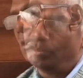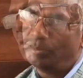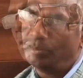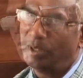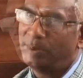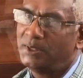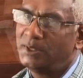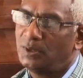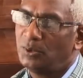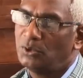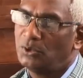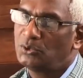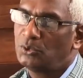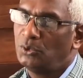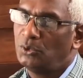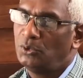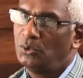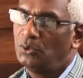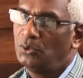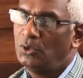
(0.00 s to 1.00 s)
Maybe
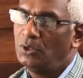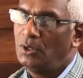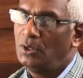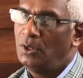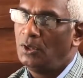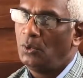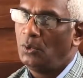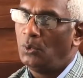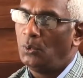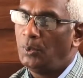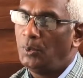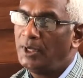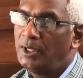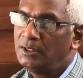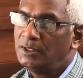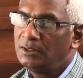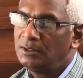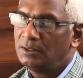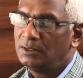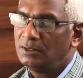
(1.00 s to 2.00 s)
also
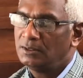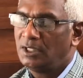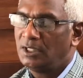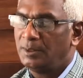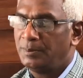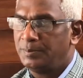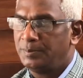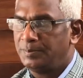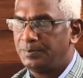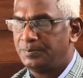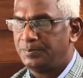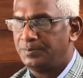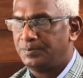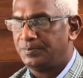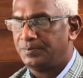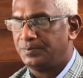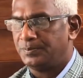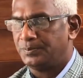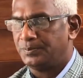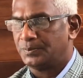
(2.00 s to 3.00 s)
when the
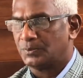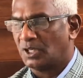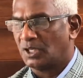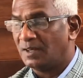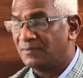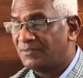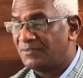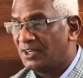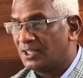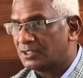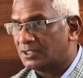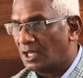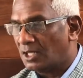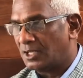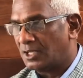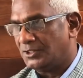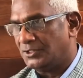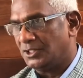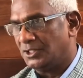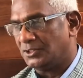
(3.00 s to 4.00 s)
conflict
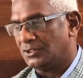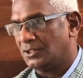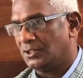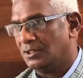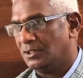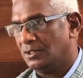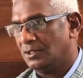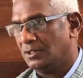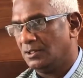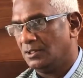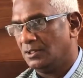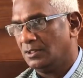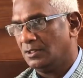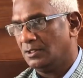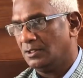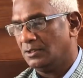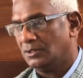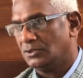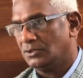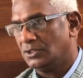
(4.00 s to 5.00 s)
arises,
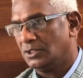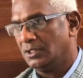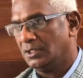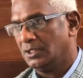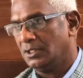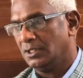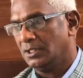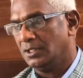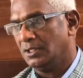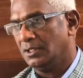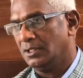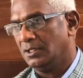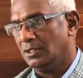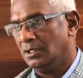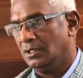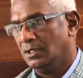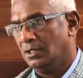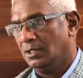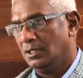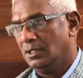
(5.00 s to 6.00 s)
say
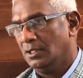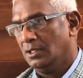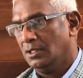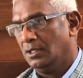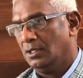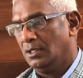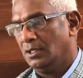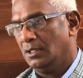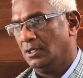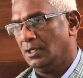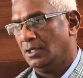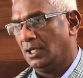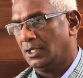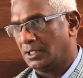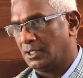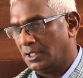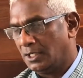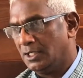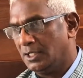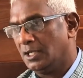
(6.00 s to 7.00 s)

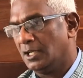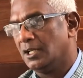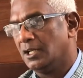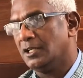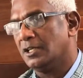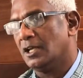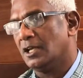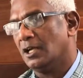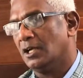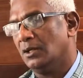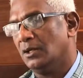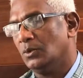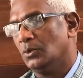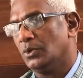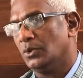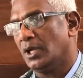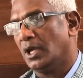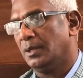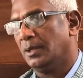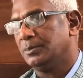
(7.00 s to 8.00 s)
like in India,
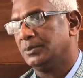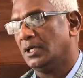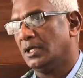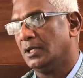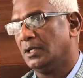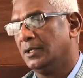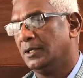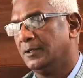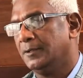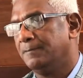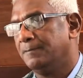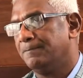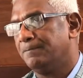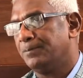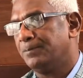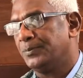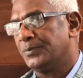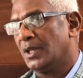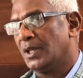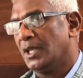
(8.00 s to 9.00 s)
we have the
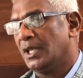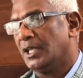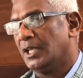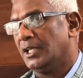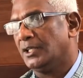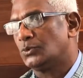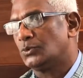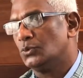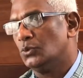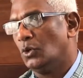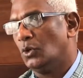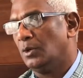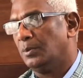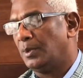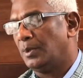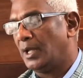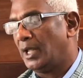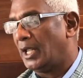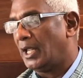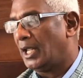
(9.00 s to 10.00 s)
issue of